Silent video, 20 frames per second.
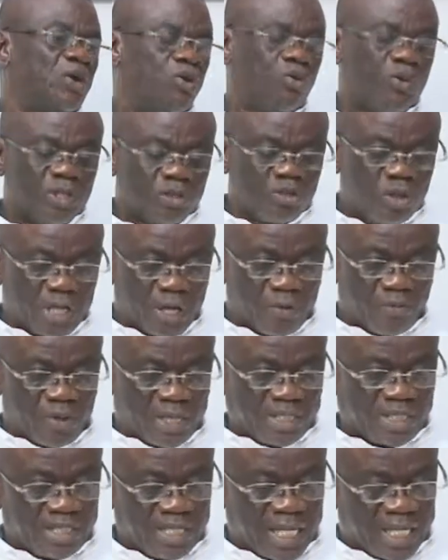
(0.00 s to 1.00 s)
who is not a
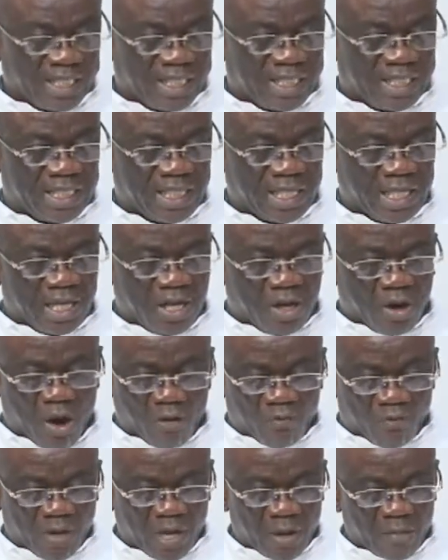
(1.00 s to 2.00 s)
resident
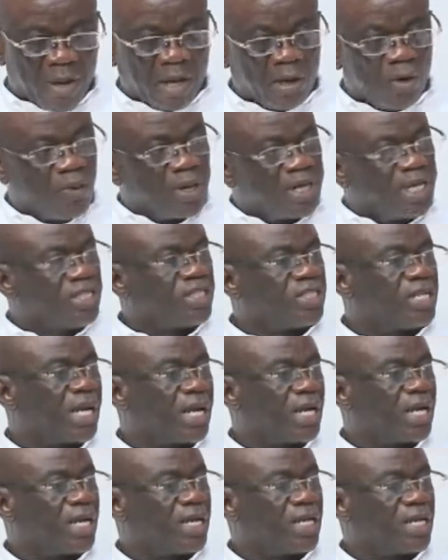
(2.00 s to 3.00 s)
of Himan
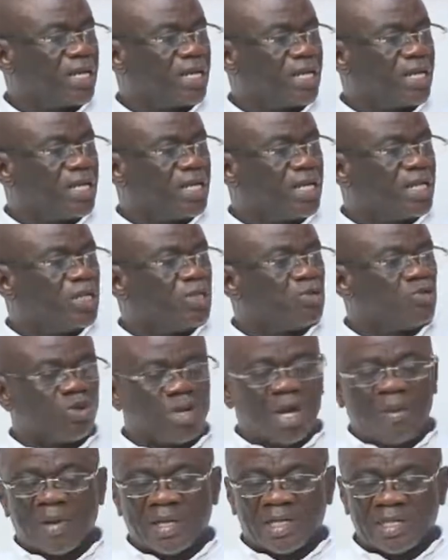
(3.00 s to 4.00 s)
Wadensha to
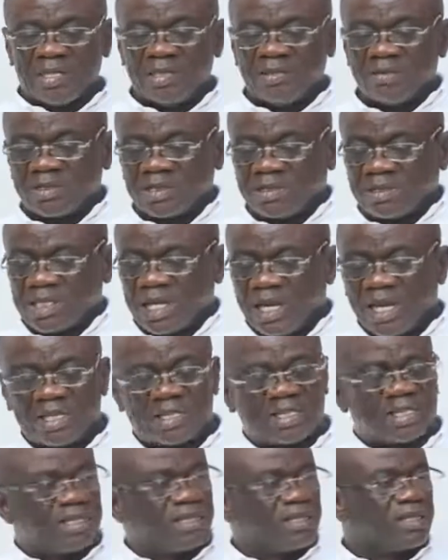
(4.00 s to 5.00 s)
come and
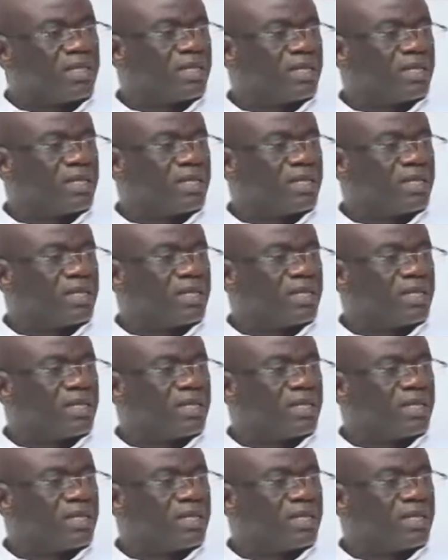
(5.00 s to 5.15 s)
select